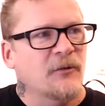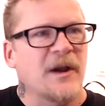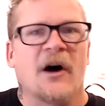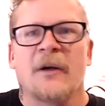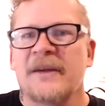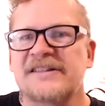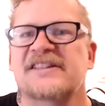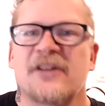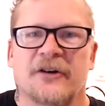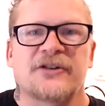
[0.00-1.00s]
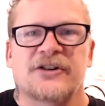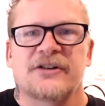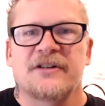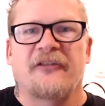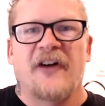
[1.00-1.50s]
We all must
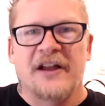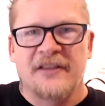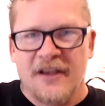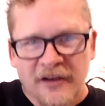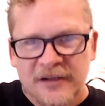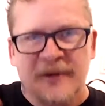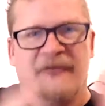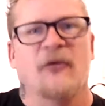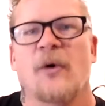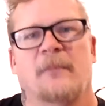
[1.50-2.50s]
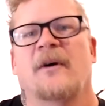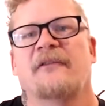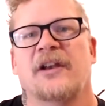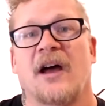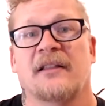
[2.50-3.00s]
search to find the ultimate form
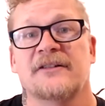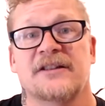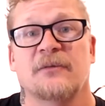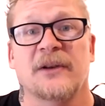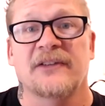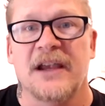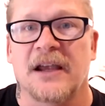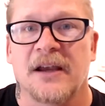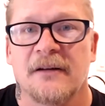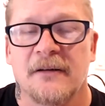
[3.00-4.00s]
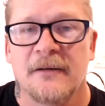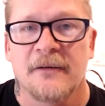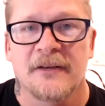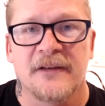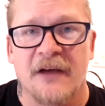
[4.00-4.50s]
of the knowledge that we seek.
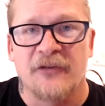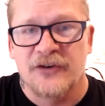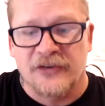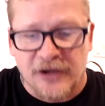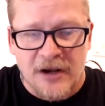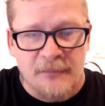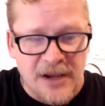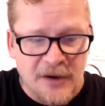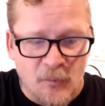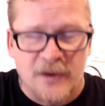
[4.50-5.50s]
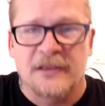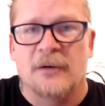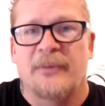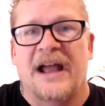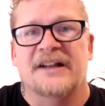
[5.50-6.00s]
It's never just going to be in one
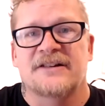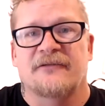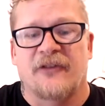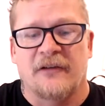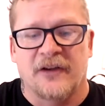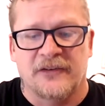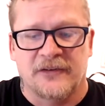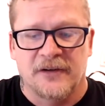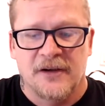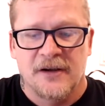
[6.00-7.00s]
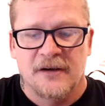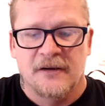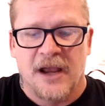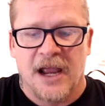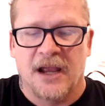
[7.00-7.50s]
little package in front of us.
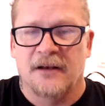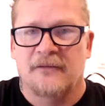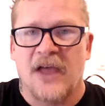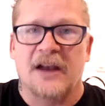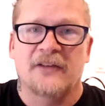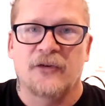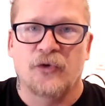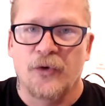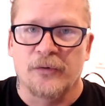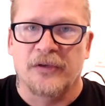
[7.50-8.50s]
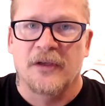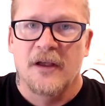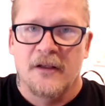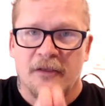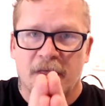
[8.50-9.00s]
And that is a truth
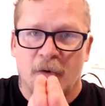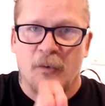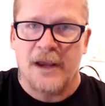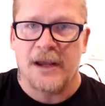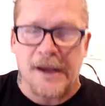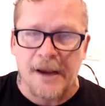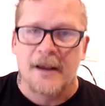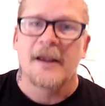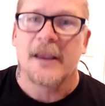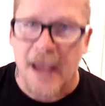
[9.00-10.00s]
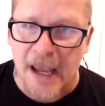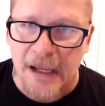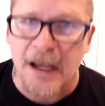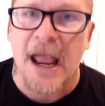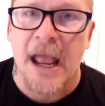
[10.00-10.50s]
that we
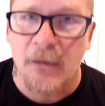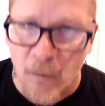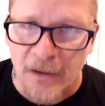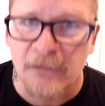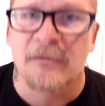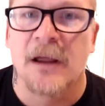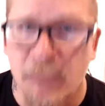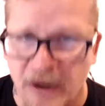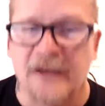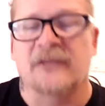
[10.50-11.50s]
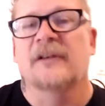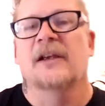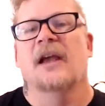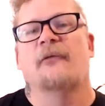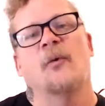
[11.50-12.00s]
can and will embrace
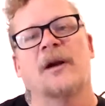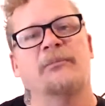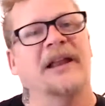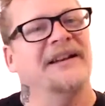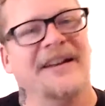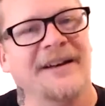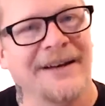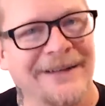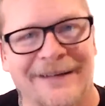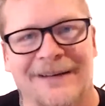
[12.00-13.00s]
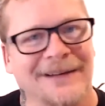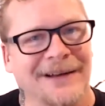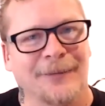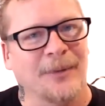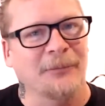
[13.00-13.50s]
if we want to play D and D just a
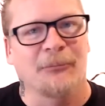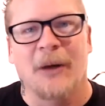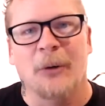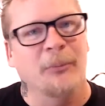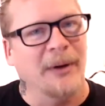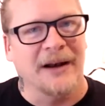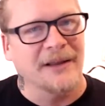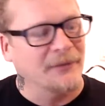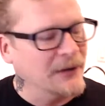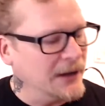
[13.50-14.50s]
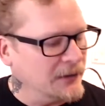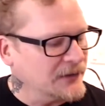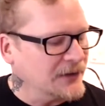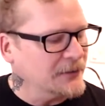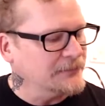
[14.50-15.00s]
little bit more better than we
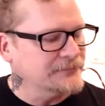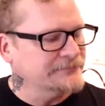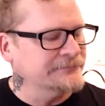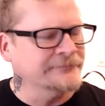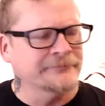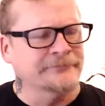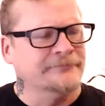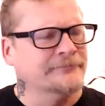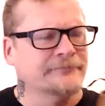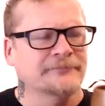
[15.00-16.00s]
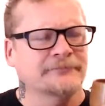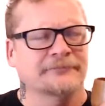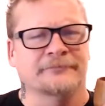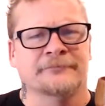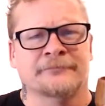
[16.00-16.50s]
used to. Mm.
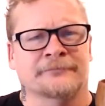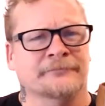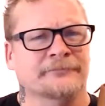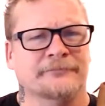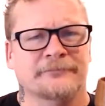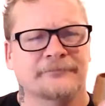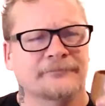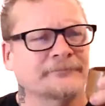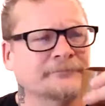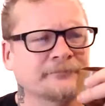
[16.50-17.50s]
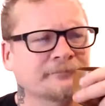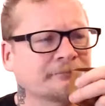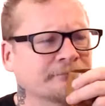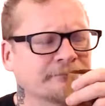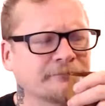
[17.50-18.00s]
Mm.
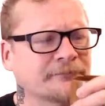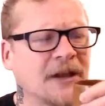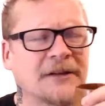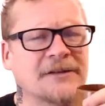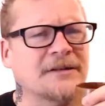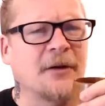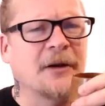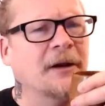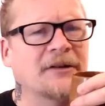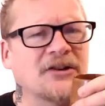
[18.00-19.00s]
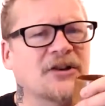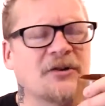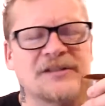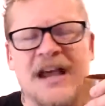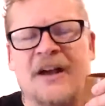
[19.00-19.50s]
It's it just
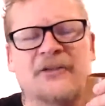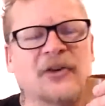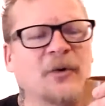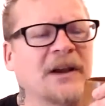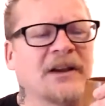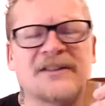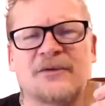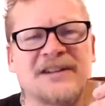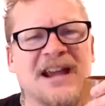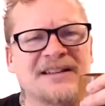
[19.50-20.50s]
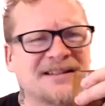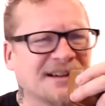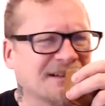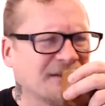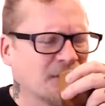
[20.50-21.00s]
goes down so easy, it's so
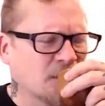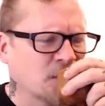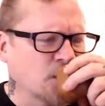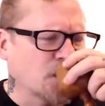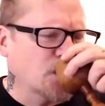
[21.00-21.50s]
tasty. Mm.